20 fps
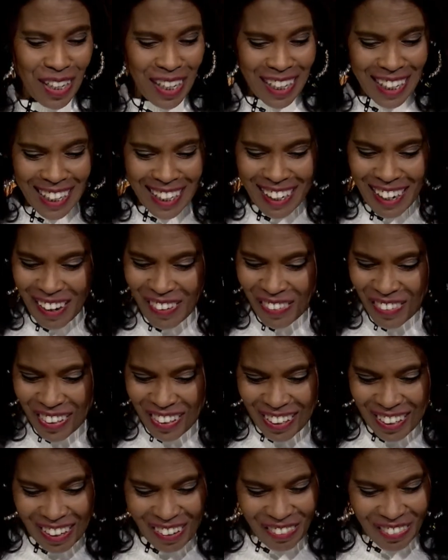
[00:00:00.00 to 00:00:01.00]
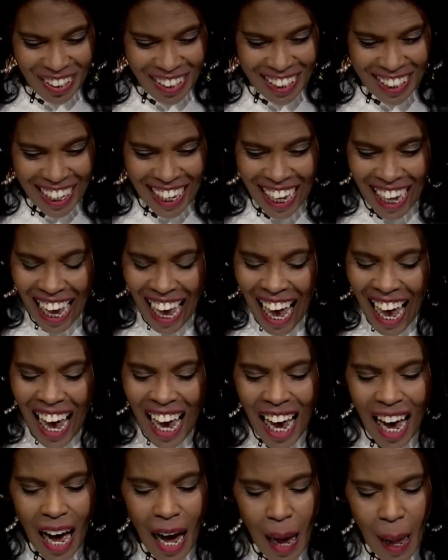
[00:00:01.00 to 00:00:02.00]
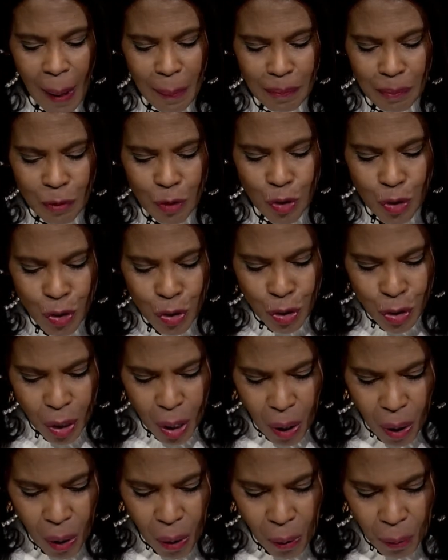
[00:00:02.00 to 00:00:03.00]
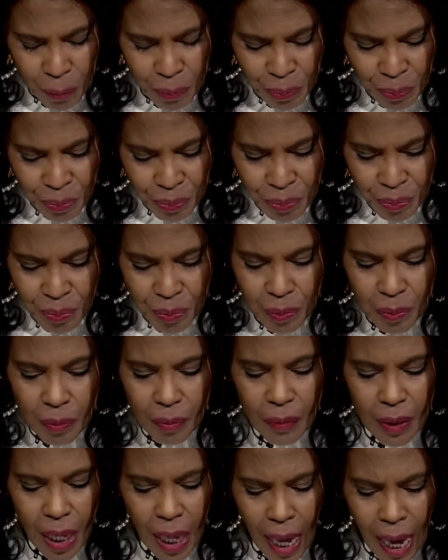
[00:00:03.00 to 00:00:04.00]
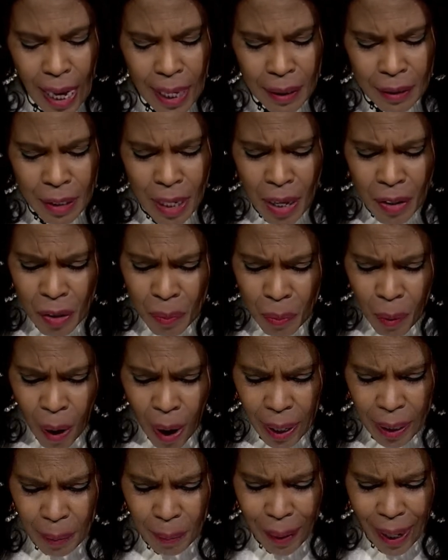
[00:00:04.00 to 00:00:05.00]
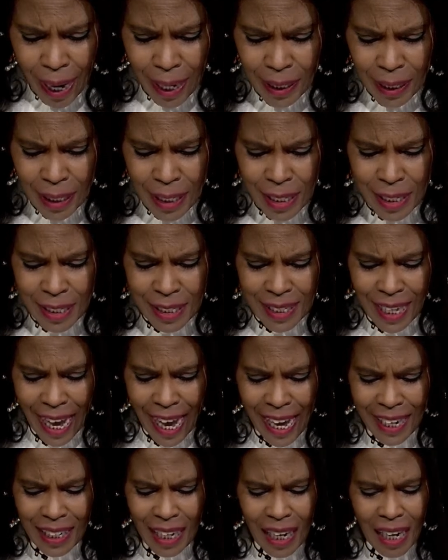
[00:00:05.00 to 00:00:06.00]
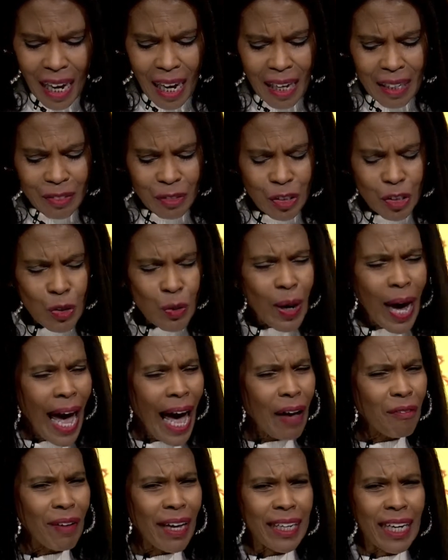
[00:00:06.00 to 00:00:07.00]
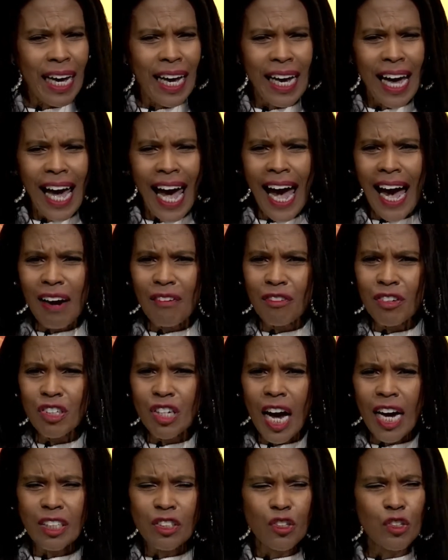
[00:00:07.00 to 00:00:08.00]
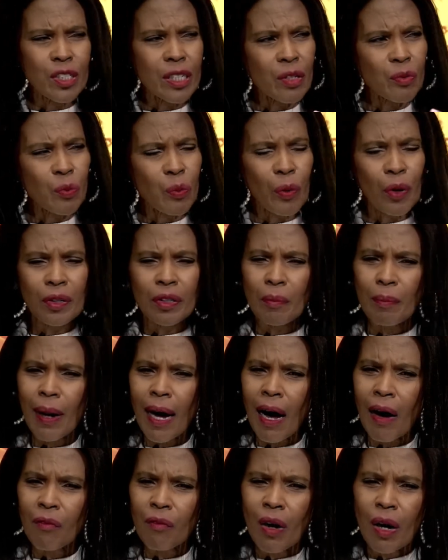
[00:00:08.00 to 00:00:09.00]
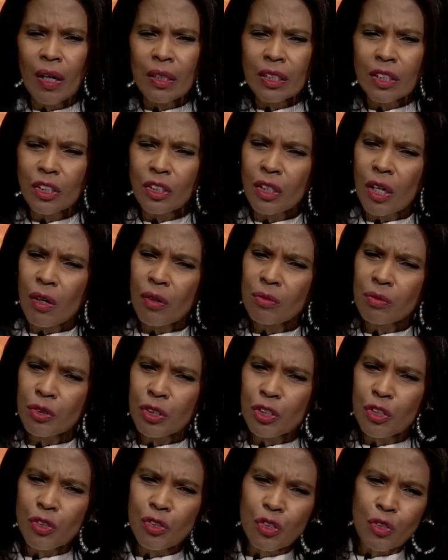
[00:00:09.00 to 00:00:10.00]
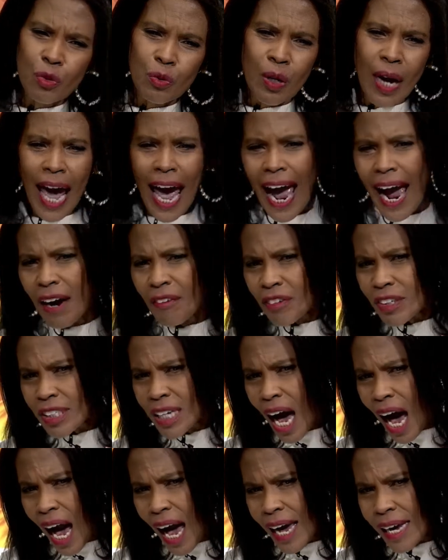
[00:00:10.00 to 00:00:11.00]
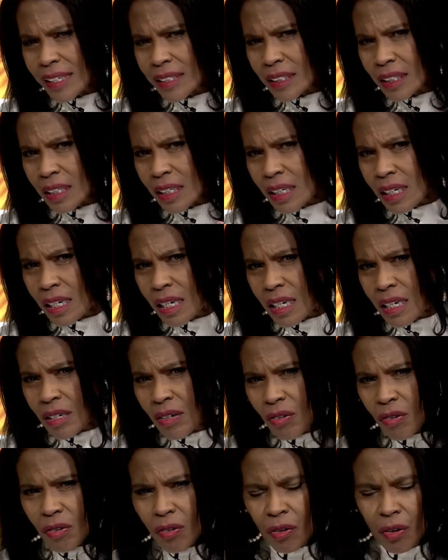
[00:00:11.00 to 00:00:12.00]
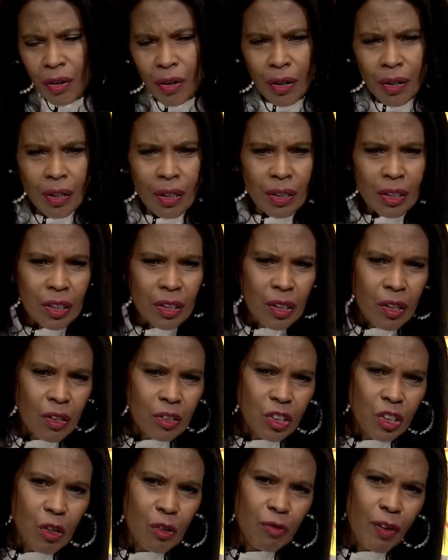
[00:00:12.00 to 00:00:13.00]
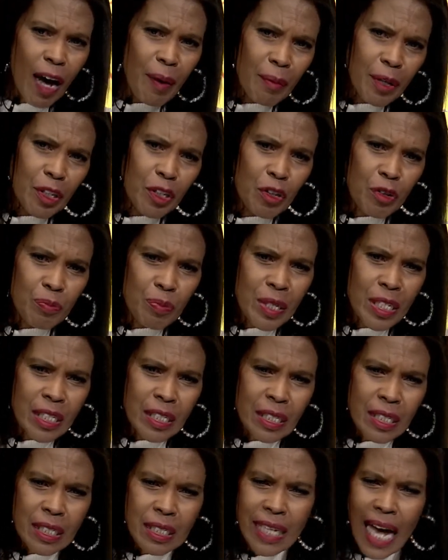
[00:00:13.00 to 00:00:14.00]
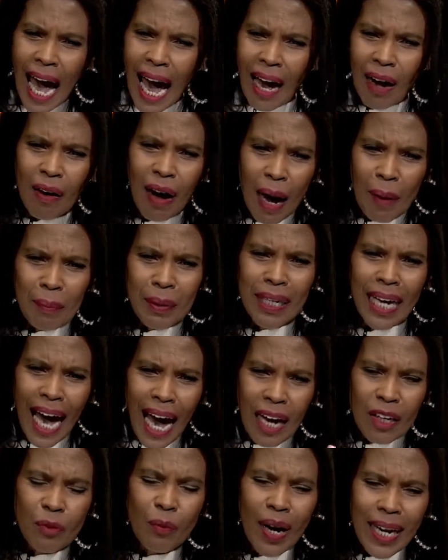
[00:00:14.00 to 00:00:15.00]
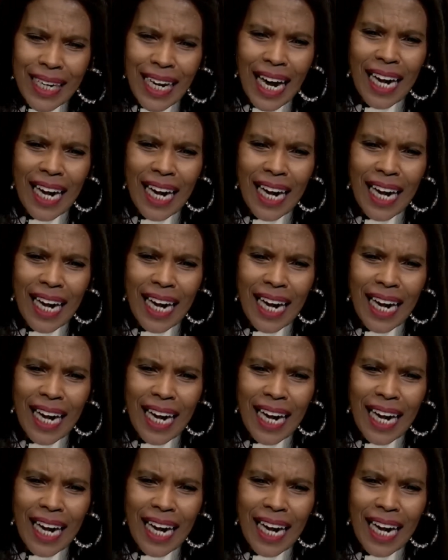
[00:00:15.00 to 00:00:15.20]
it, love it, love it. So another part about it is that, do you have like an advertising? You said word of mouth. So do you do advertising or, so if I'm a new business, how do I